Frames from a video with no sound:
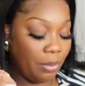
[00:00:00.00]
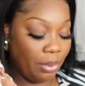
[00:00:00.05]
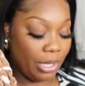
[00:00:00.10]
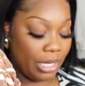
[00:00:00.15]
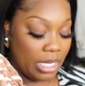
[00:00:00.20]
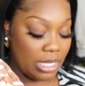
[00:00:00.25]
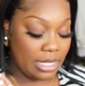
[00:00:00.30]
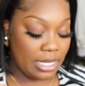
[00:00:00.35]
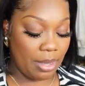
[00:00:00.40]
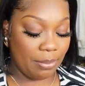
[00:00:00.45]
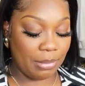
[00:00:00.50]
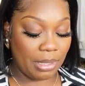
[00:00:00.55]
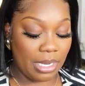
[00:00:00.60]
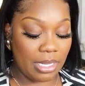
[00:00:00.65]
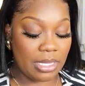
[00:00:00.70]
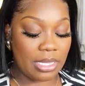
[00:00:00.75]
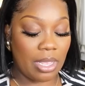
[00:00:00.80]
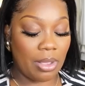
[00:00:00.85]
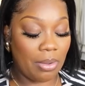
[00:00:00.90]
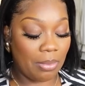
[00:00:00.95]
pretty
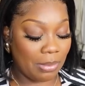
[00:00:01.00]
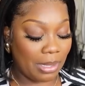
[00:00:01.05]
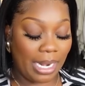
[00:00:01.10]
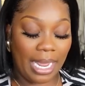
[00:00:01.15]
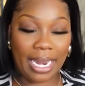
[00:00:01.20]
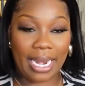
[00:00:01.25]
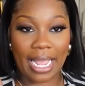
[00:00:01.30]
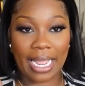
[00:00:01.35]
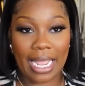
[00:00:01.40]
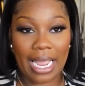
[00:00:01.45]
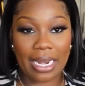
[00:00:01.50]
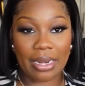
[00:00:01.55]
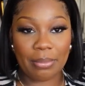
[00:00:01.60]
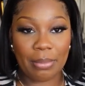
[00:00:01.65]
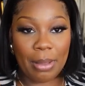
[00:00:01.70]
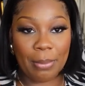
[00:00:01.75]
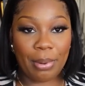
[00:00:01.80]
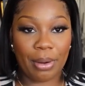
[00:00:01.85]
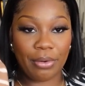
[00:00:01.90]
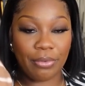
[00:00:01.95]
similar so I'm glad I got
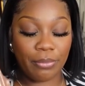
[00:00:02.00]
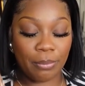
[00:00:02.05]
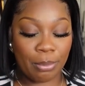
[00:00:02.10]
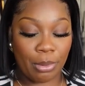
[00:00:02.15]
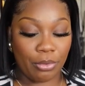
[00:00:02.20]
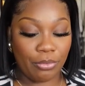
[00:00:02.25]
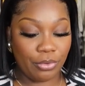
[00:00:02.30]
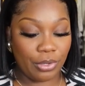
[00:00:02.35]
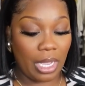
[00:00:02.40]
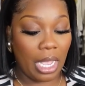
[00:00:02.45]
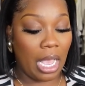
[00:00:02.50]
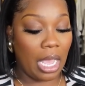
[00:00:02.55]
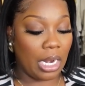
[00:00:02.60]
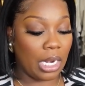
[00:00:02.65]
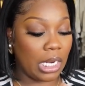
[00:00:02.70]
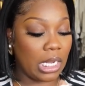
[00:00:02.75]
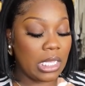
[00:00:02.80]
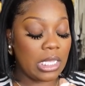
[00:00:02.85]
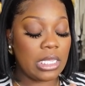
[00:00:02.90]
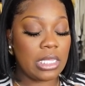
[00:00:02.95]
them in both
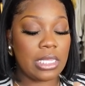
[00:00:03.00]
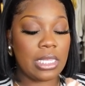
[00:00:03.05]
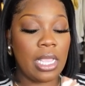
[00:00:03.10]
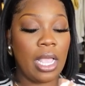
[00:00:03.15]
colors